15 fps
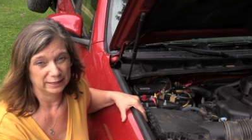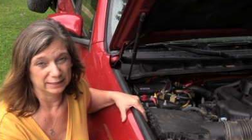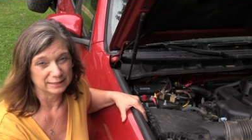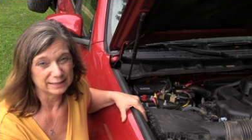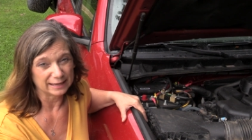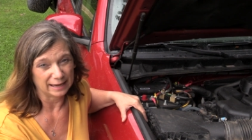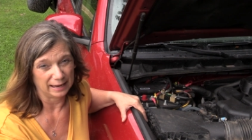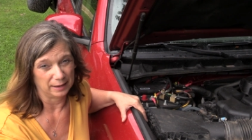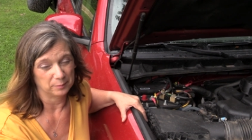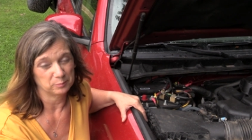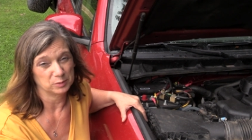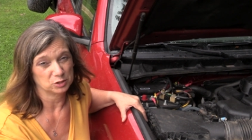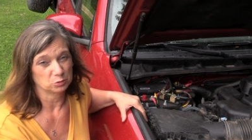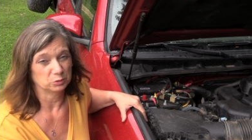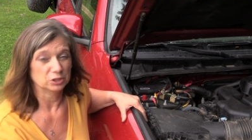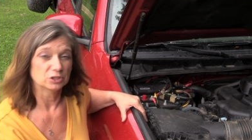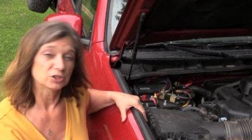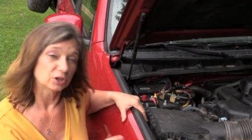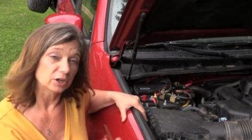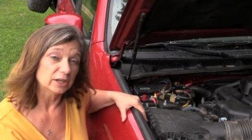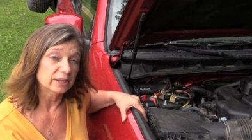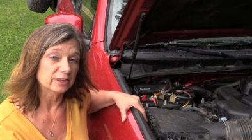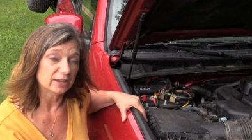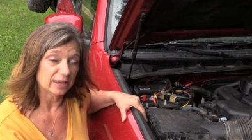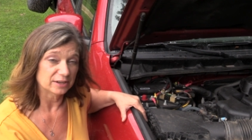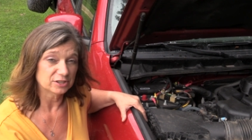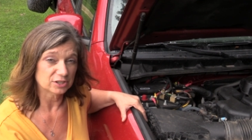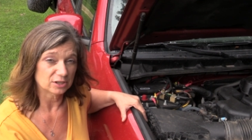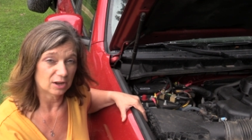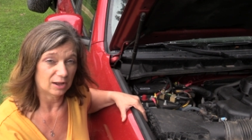in camp between turning the
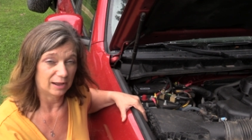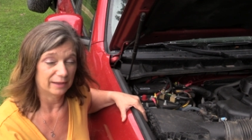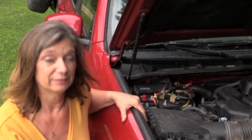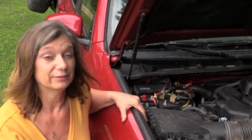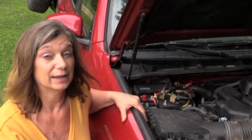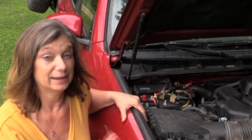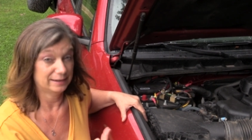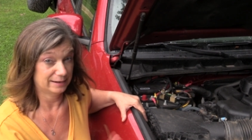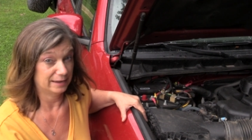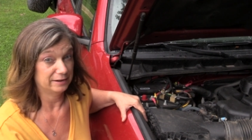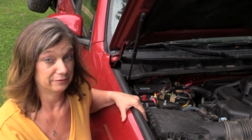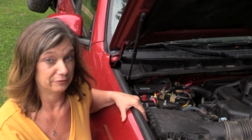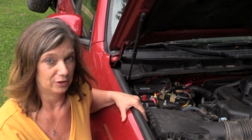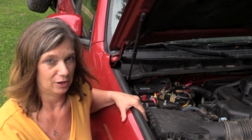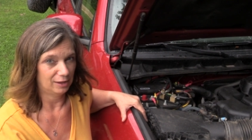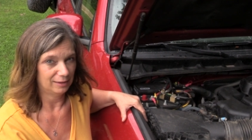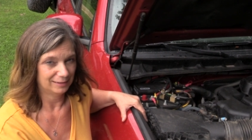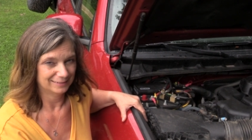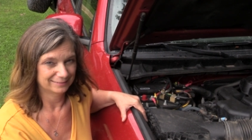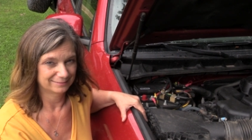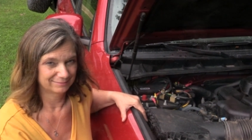engine off and nightfall.